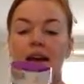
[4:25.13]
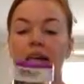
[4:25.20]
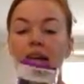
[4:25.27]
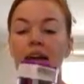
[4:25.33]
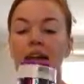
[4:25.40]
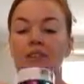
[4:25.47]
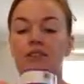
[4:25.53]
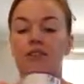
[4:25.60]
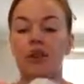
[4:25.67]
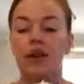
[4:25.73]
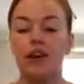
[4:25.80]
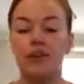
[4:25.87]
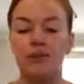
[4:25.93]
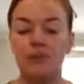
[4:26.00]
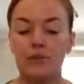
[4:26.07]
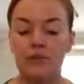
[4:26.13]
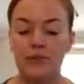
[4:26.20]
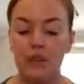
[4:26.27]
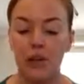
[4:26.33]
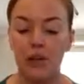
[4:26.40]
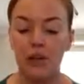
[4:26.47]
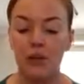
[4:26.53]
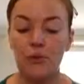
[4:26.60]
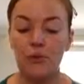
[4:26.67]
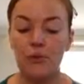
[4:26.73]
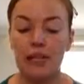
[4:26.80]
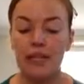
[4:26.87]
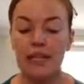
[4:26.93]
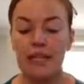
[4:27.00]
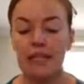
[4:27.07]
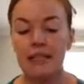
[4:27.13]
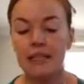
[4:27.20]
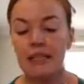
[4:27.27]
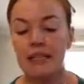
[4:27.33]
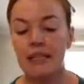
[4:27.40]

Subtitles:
and I used a green